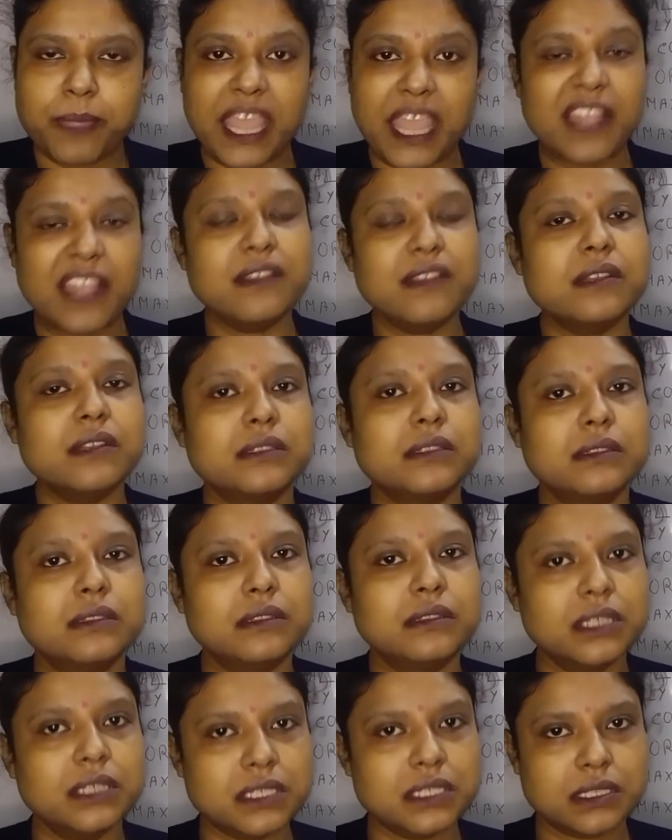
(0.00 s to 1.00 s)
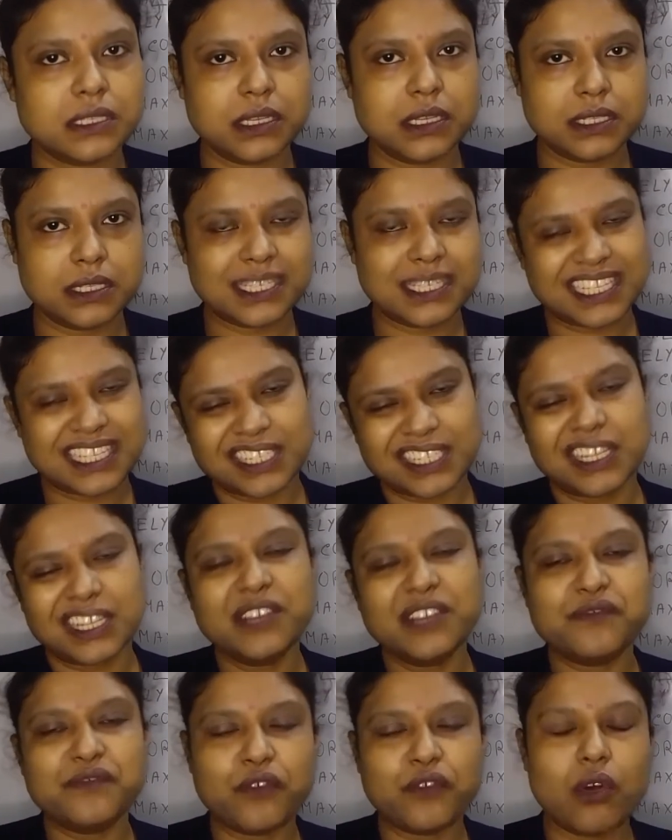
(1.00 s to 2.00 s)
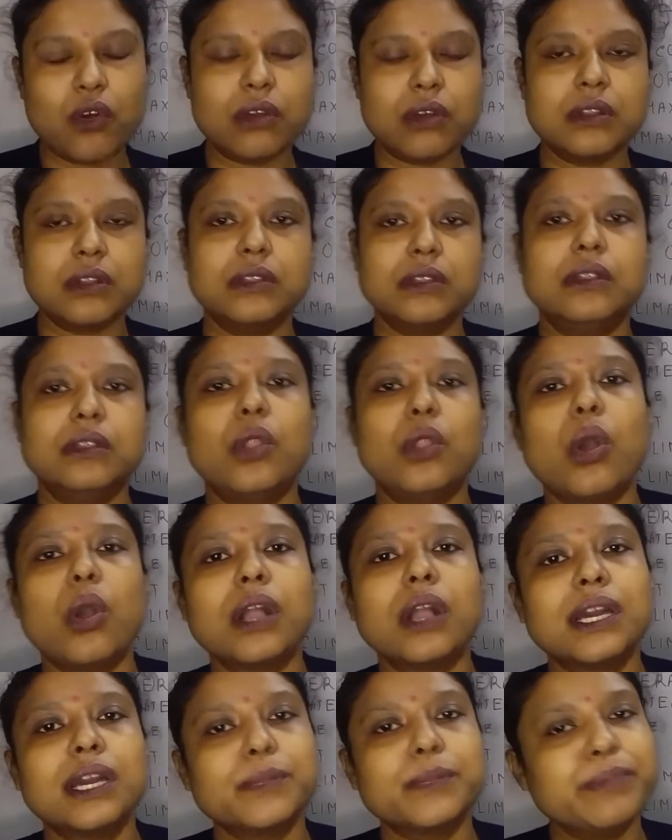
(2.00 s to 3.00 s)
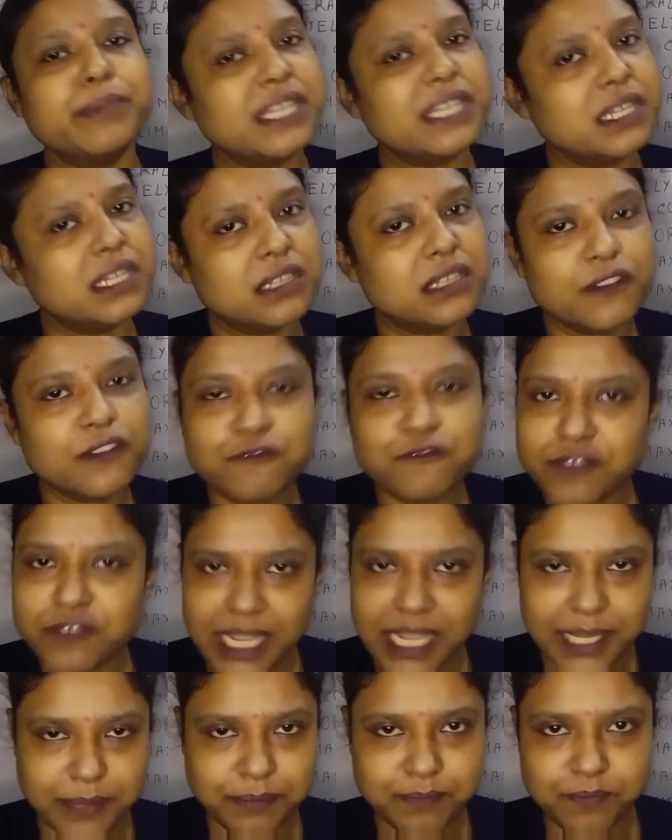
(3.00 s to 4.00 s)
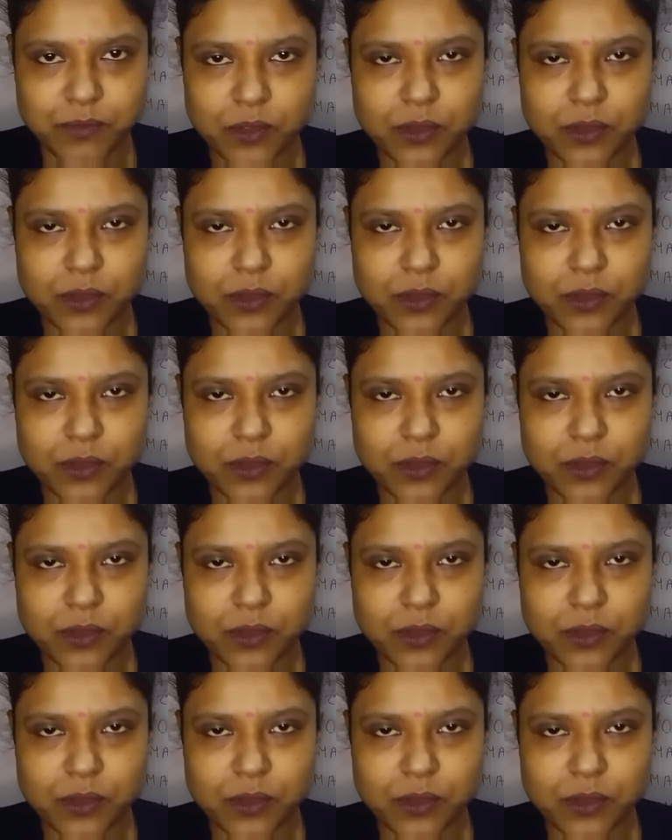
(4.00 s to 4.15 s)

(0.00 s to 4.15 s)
and this sustained for longer period of time.